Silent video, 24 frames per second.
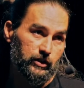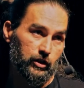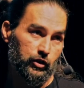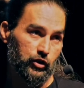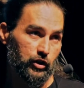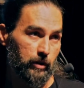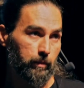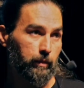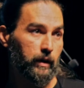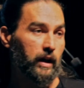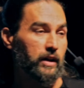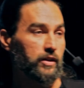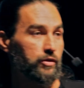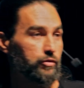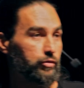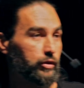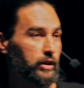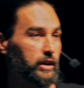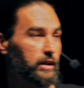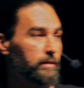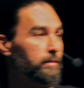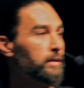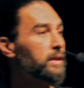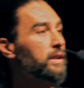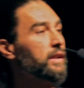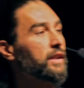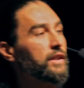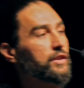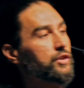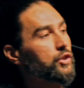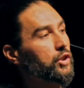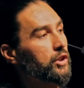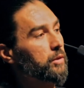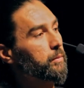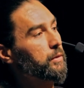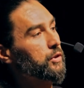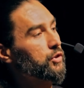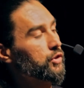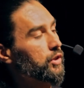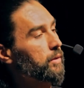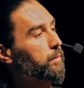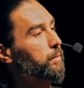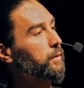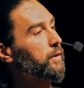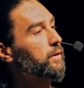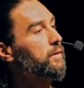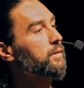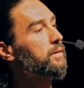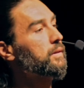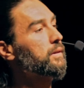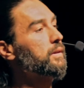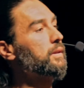a cheap country, it's going to be cheaper.